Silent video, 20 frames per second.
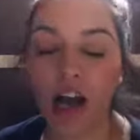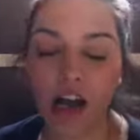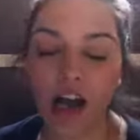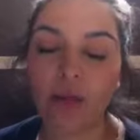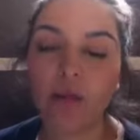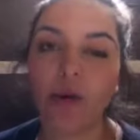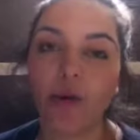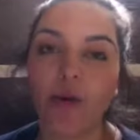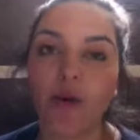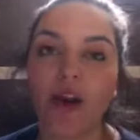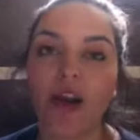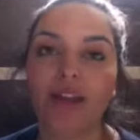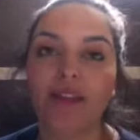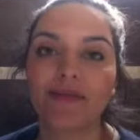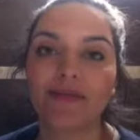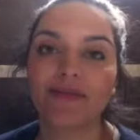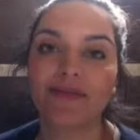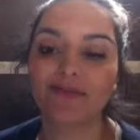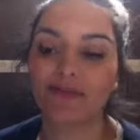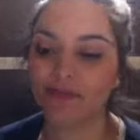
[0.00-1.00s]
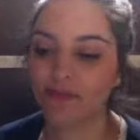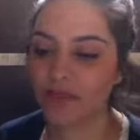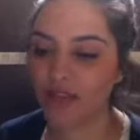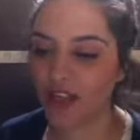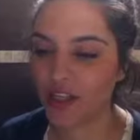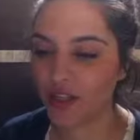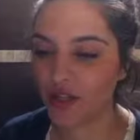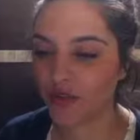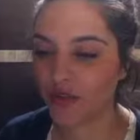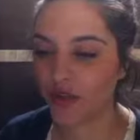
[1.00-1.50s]
I'm alright.
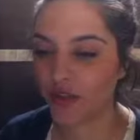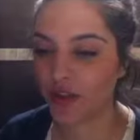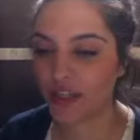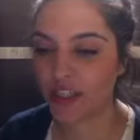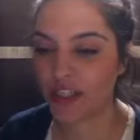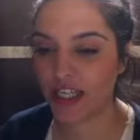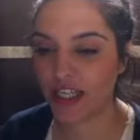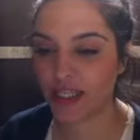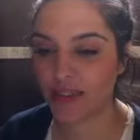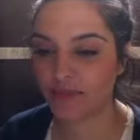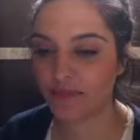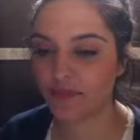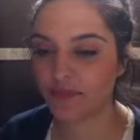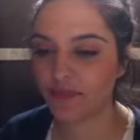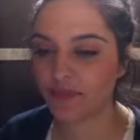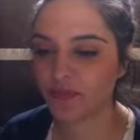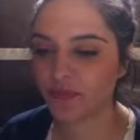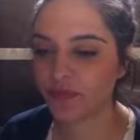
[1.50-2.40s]
Thanks for asking.